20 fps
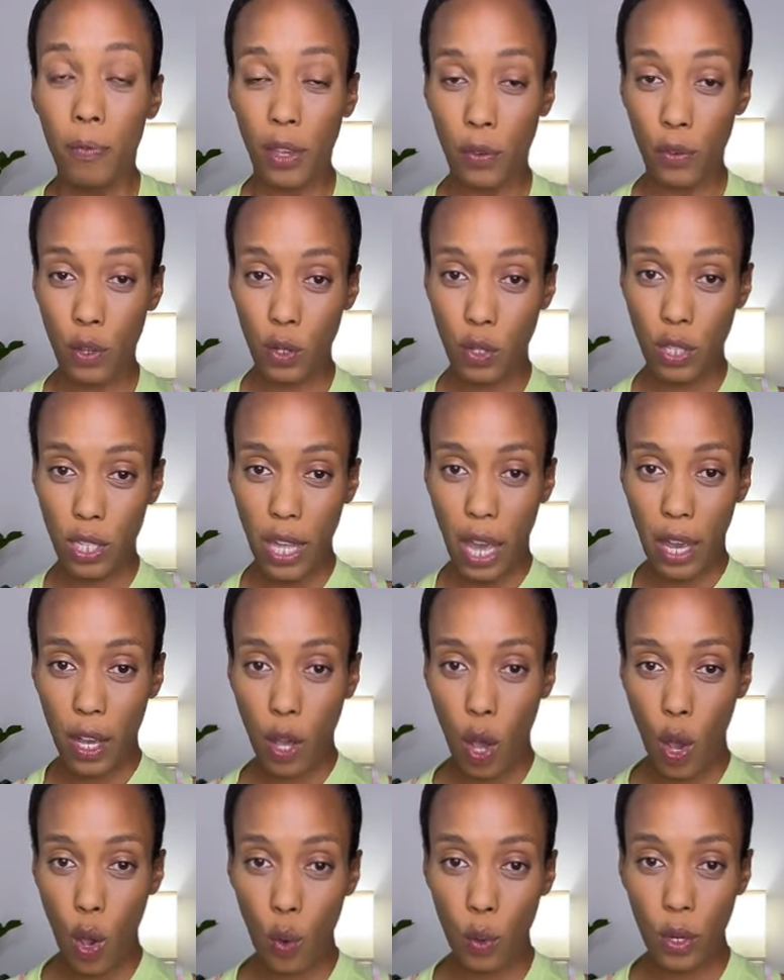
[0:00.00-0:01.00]
If you see
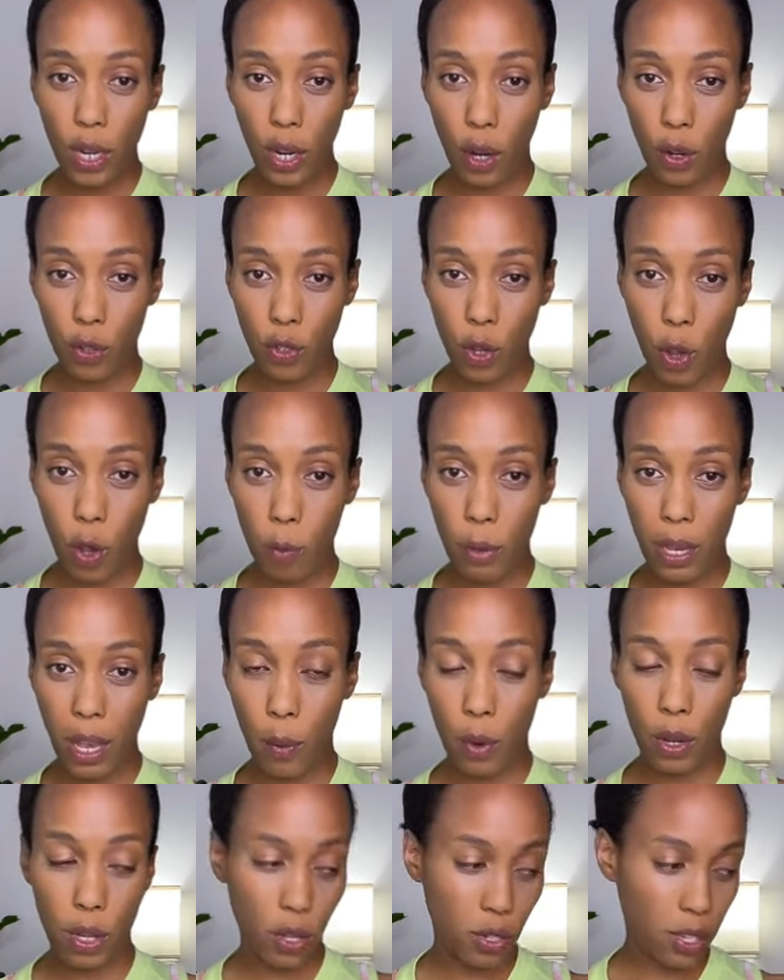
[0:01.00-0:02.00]
that coning or doming,
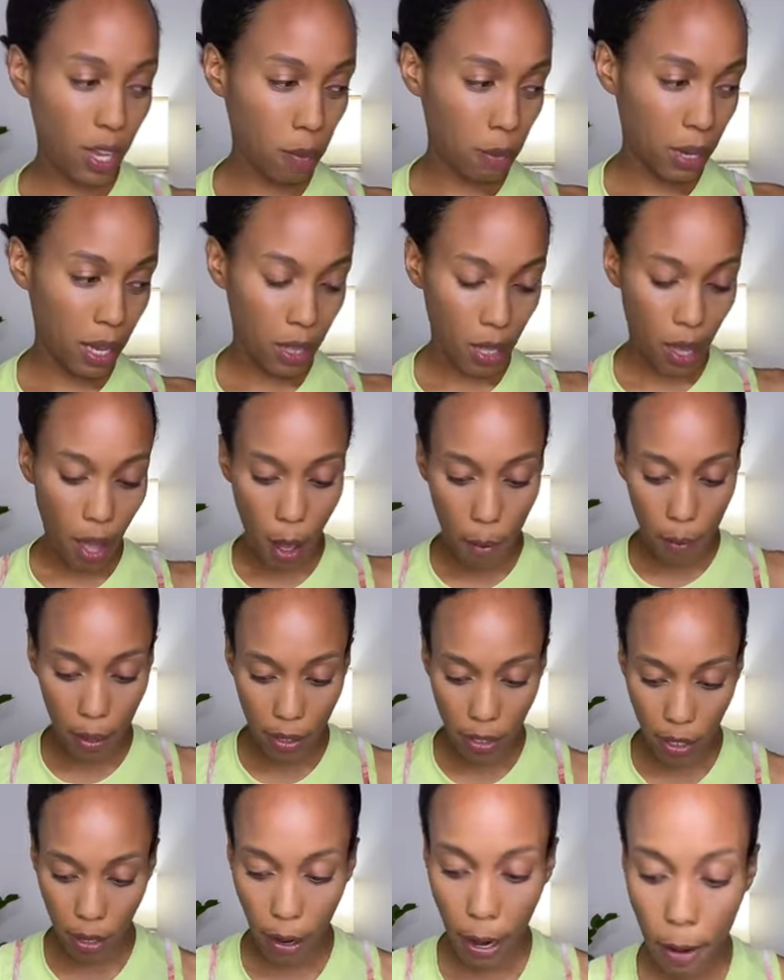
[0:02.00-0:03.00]
I want you to say me in the
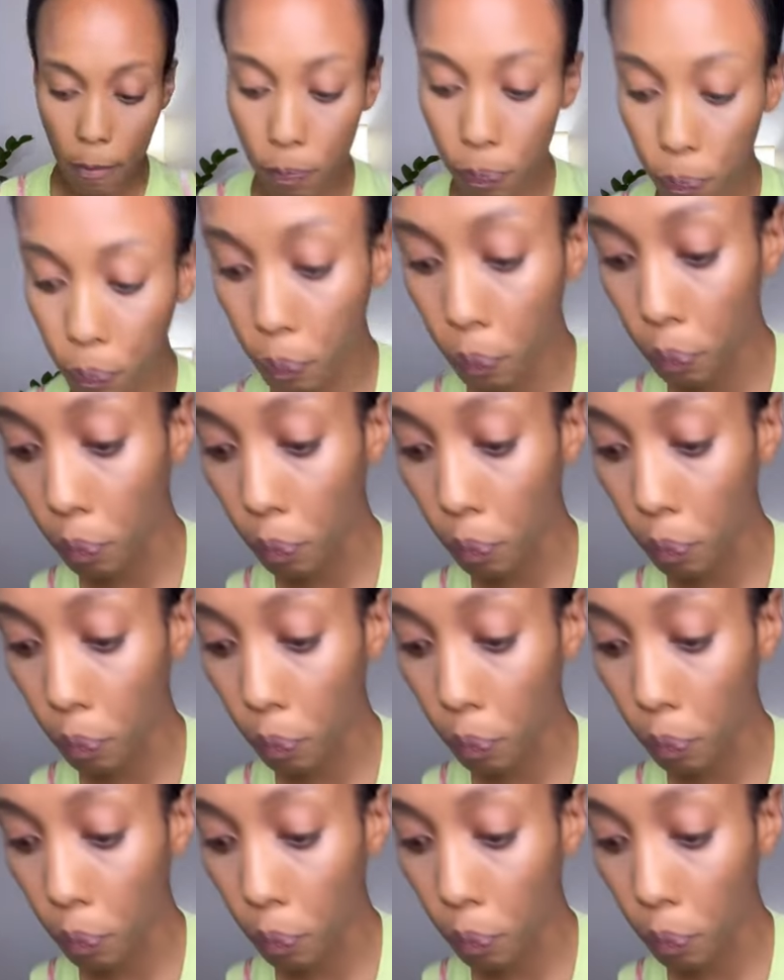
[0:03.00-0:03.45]
comments, all right?